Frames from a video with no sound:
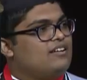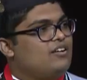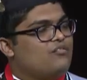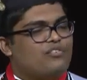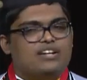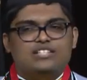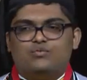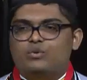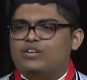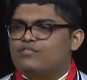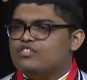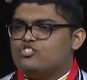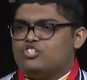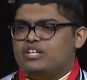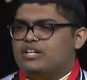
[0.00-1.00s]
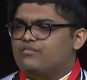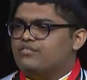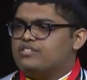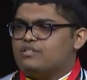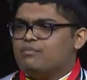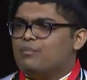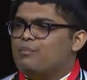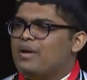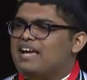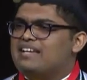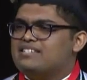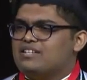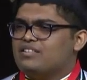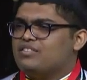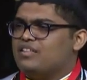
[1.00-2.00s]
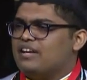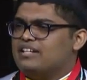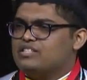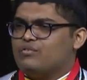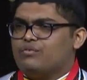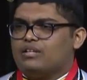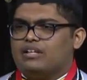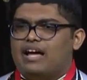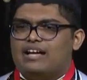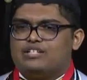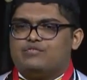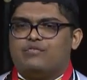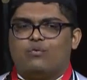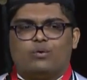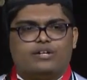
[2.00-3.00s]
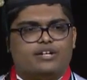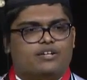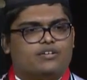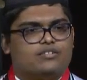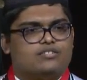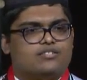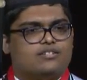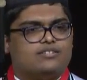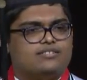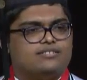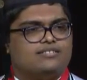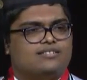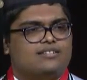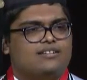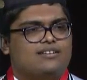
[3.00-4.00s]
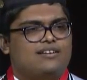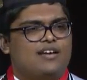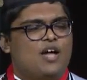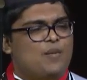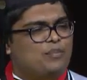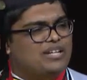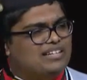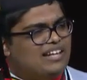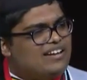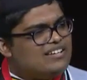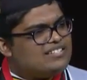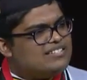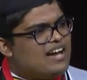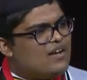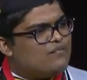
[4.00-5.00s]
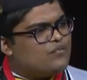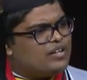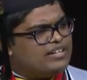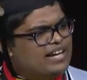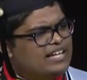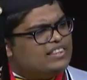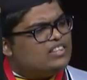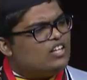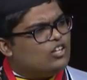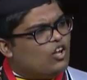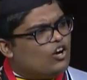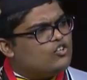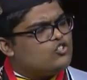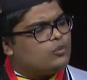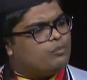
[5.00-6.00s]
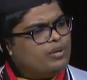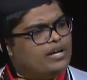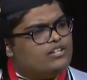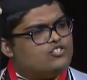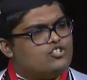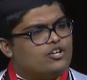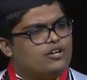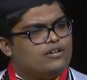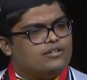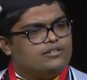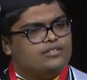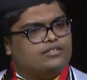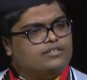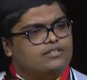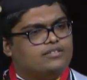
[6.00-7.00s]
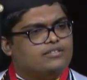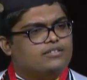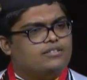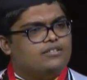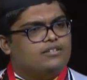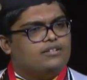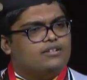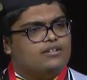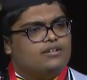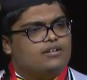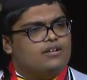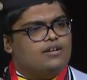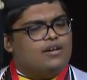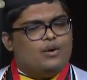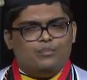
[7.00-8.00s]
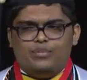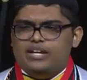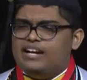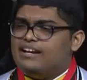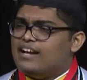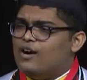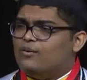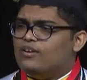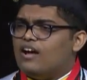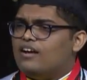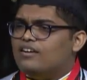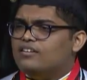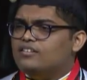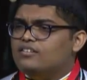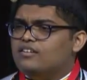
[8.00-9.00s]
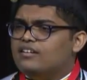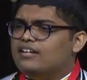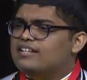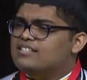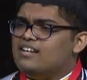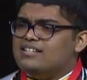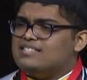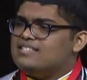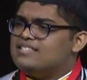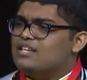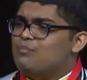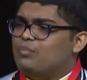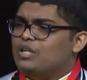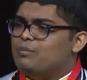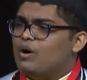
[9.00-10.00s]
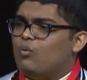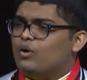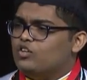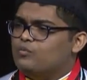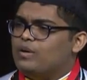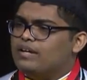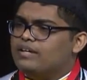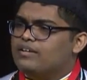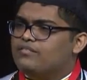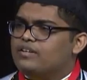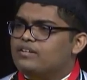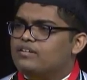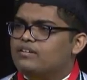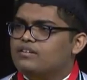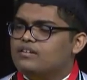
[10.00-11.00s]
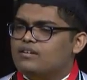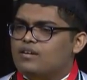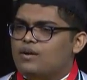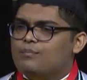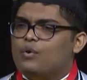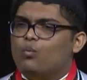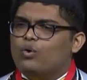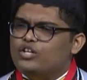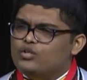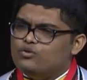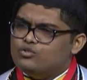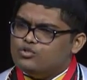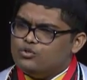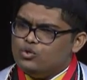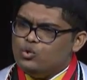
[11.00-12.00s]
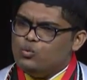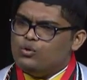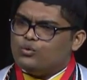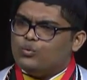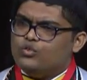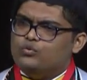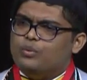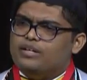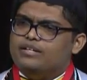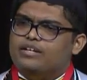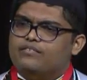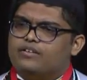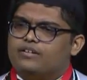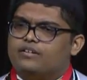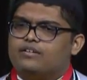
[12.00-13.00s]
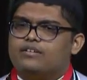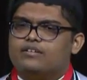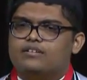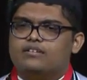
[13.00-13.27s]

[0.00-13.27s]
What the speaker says: Friends, we've achieved some amazing things over the last 4 years. But let us not forget the larger picture. Being an outlier is not simply about what you've been given, but what you do with what you've been given.